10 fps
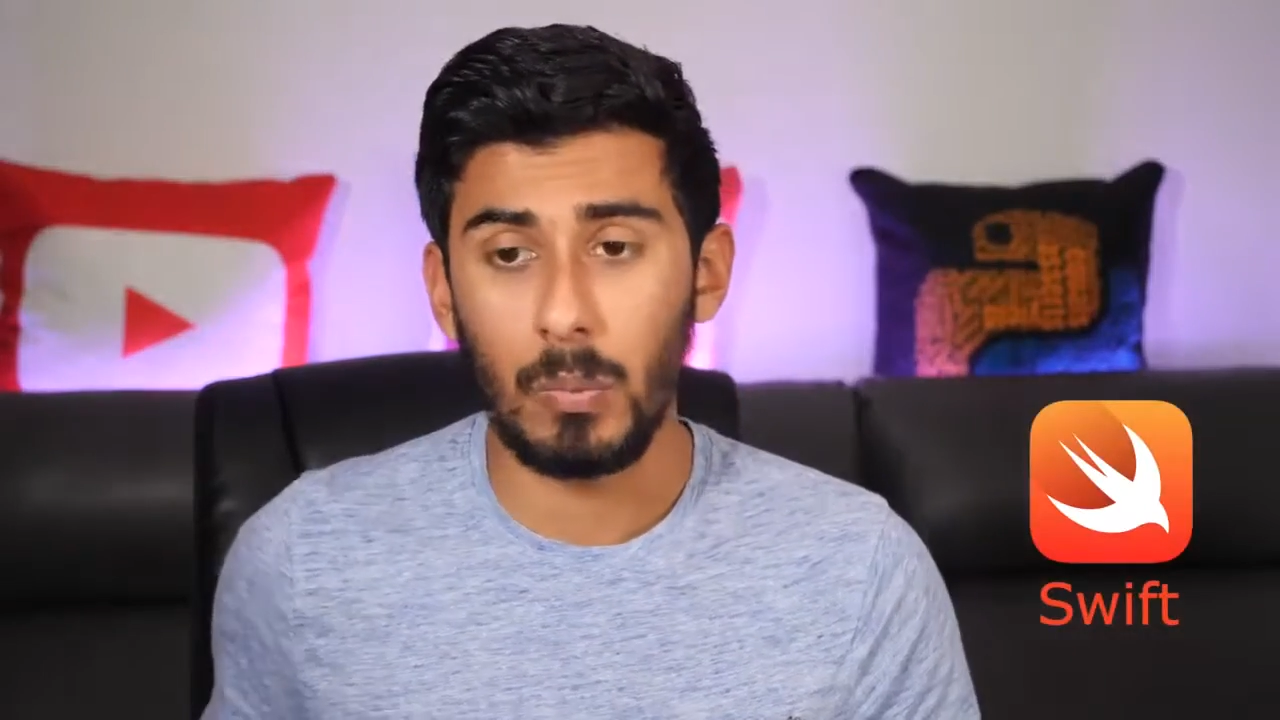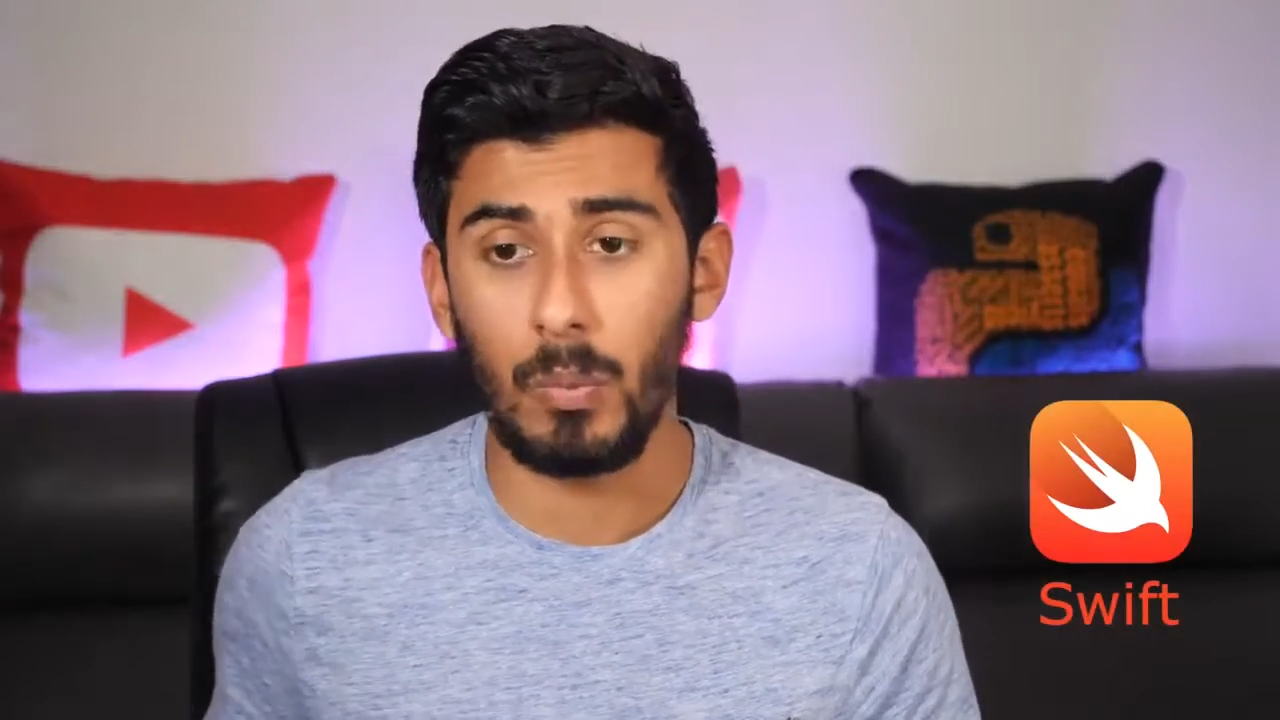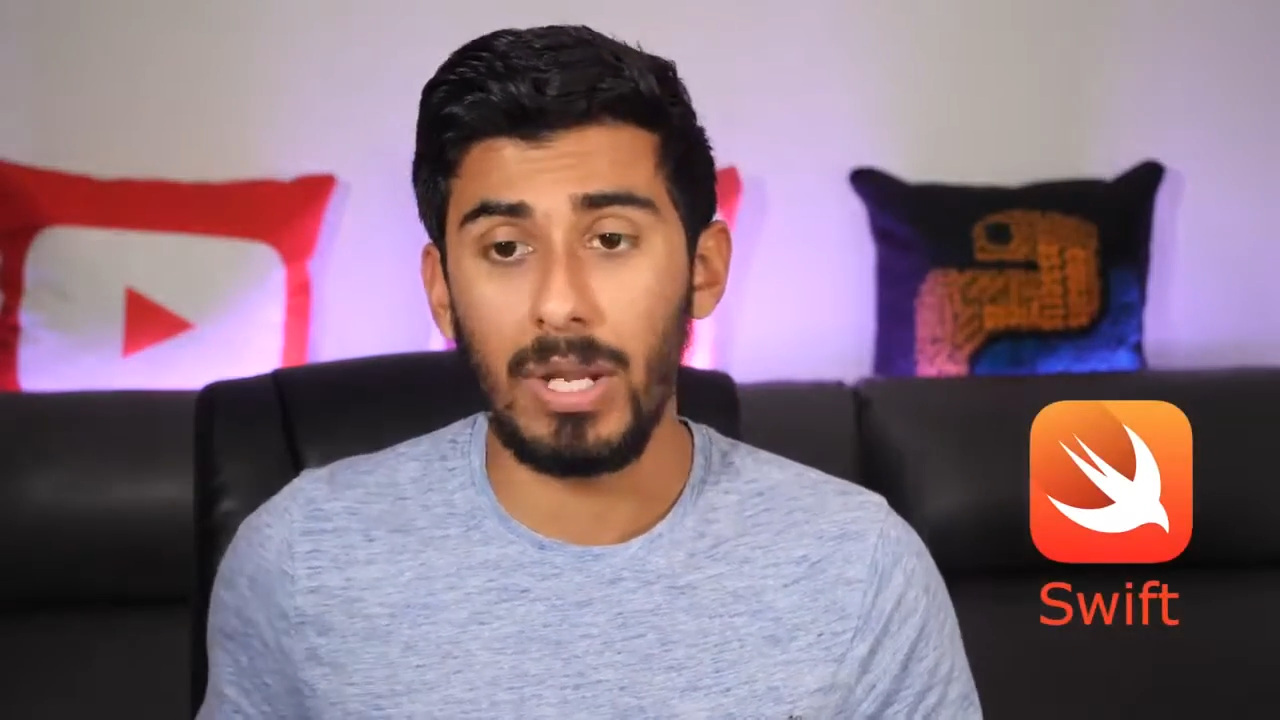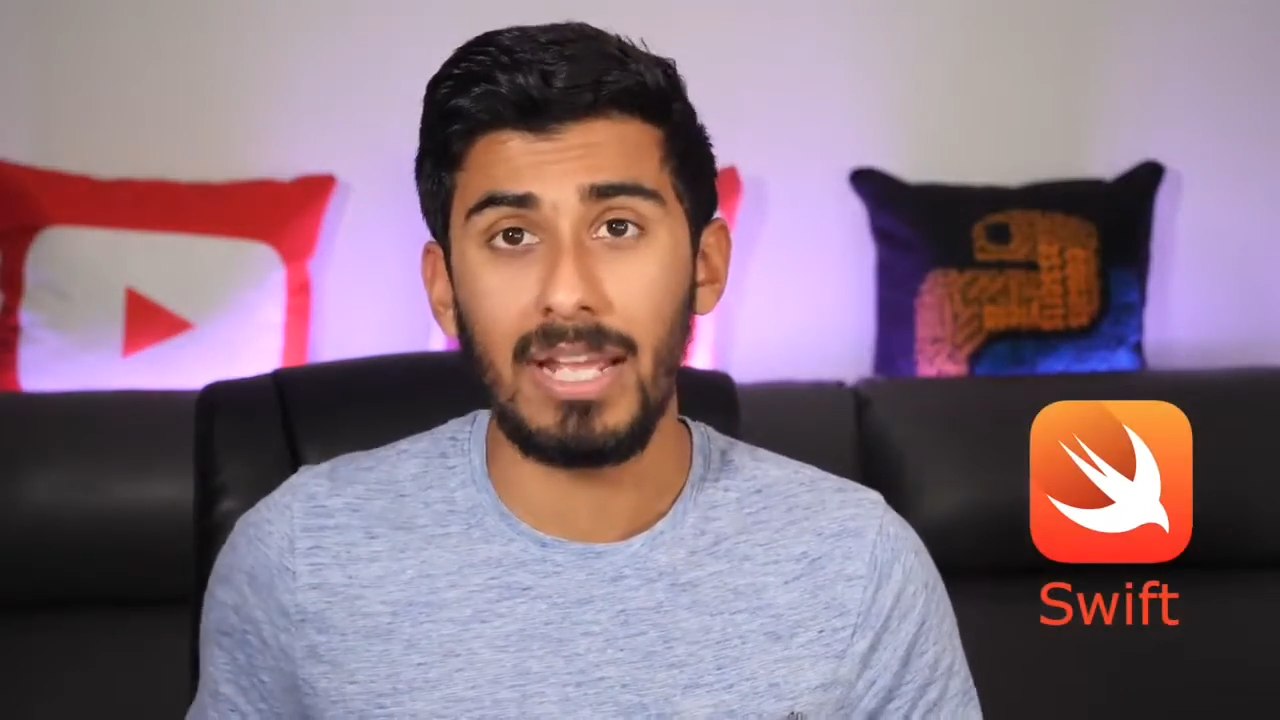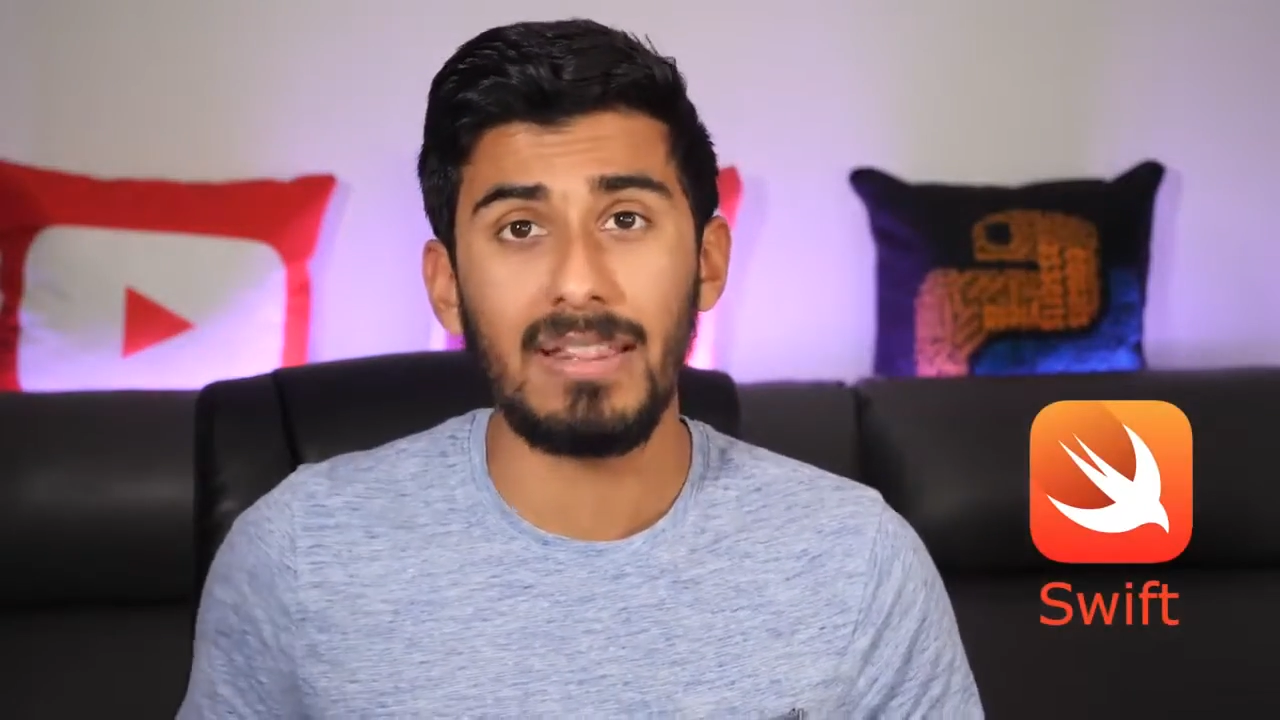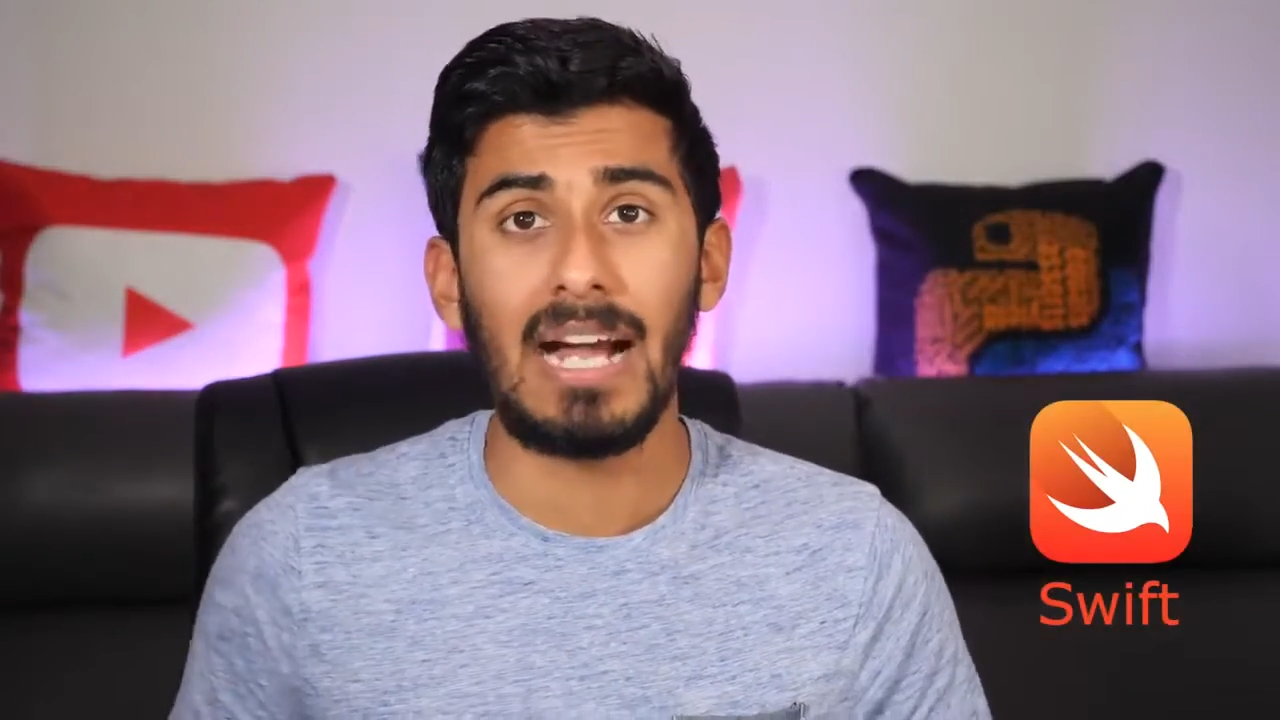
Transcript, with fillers: with